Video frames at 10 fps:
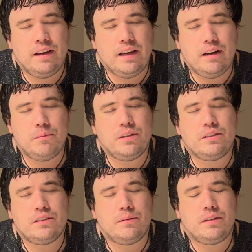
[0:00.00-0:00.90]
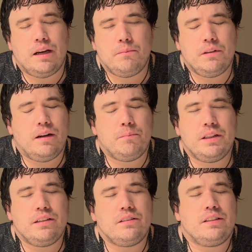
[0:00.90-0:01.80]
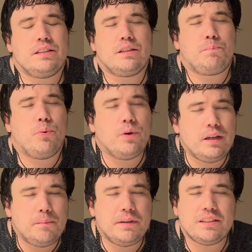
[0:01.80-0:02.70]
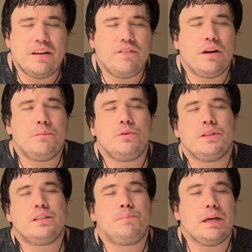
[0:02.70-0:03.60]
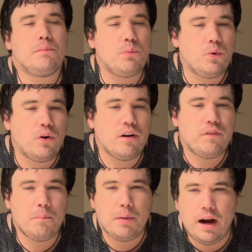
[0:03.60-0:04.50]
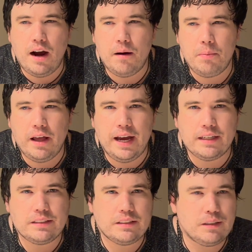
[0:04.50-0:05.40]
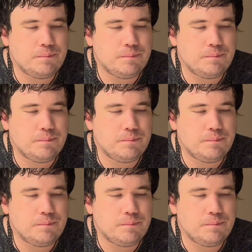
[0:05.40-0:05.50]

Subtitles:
And I'm a little disappointed because I've come to expect more from Baja Blast.